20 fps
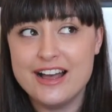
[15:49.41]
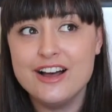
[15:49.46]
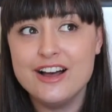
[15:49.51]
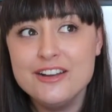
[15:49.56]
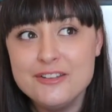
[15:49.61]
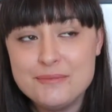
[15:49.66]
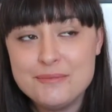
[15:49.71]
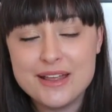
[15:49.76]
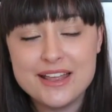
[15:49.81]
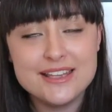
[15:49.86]

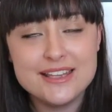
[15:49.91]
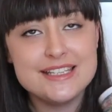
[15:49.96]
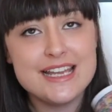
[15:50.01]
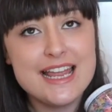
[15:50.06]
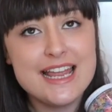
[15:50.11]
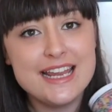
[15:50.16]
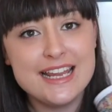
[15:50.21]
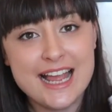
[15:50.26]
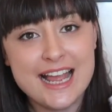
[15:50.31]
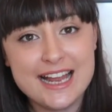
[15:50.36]

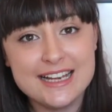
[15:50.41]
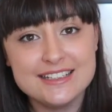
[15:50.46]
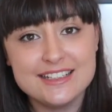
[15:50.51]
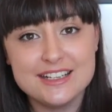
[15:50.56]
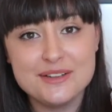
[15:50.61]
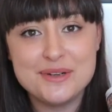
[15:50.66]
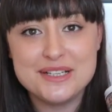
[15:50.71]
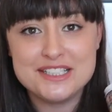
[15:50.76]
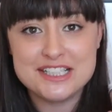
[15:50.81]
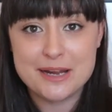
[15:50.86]
unbirthday
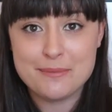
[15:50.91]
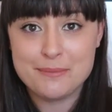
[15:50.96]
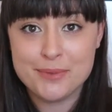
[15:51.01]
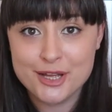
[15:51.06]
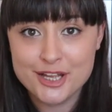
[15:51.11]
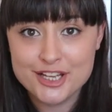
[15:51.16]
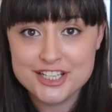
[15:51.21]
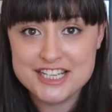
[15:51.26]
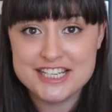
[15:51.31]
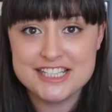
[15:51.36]
candle which I
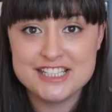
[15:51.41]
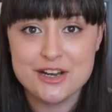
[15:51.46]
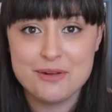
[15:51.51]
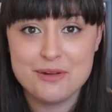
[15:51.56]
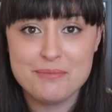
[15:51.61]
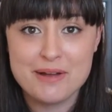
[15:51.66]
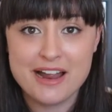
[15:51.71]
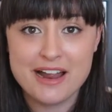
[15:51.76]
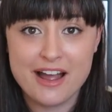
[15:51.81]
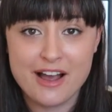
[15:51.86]
purchased
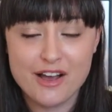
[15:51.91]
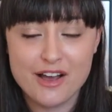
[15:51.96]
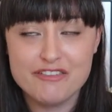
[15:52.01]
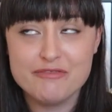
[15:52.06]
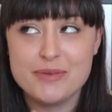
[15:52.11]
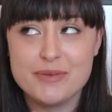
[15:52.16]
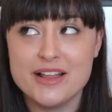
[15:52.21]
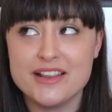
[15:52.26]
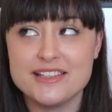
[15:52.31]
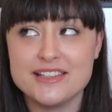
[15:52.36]
on my
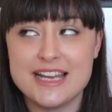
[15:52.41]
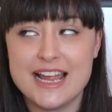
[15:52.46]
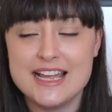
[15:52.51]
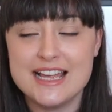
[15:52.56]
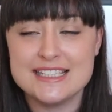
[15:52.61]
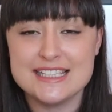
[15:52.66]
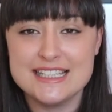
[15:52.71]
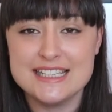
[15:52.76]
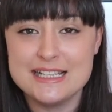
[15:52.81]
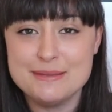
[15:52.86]
half birthday
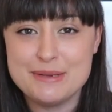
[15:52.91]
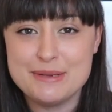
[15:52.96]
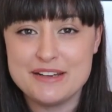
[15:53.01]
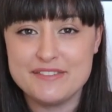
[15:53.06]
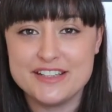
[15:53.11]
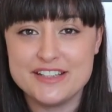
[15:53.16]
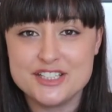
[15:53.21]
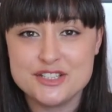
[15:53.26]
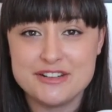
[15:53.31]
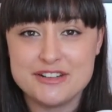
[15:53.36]
as a little bit
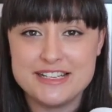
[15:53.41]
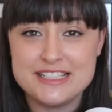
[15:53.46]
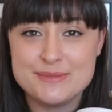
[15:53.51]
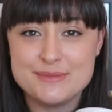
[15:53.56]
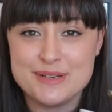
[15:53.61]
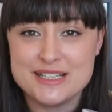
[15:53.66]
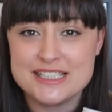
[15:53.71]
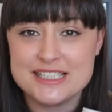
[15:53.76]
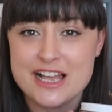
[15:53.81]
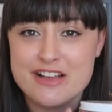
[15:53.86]
of a treat to
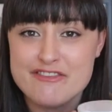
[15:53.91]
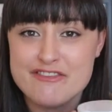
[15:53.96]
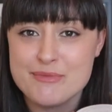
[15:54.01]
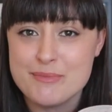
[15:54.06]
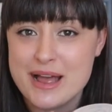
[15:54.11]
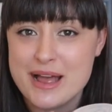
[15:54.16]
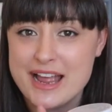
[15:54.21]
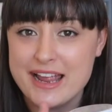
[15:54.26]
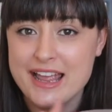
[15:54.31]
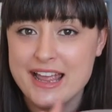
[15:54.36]
myself for
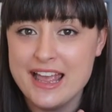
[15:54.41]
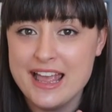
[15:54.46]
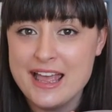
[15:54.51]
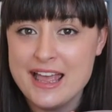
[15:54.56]
my